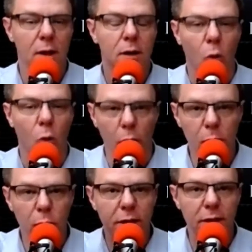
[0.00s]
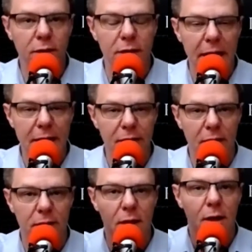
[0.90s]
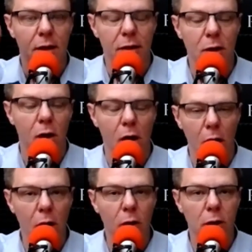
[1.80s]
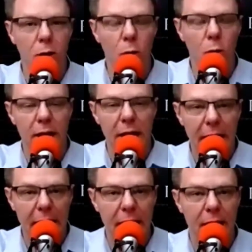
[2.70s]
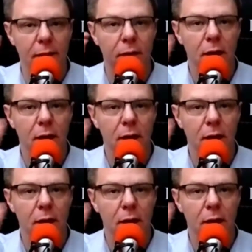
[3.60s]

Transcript: The way we design this, they're all going to have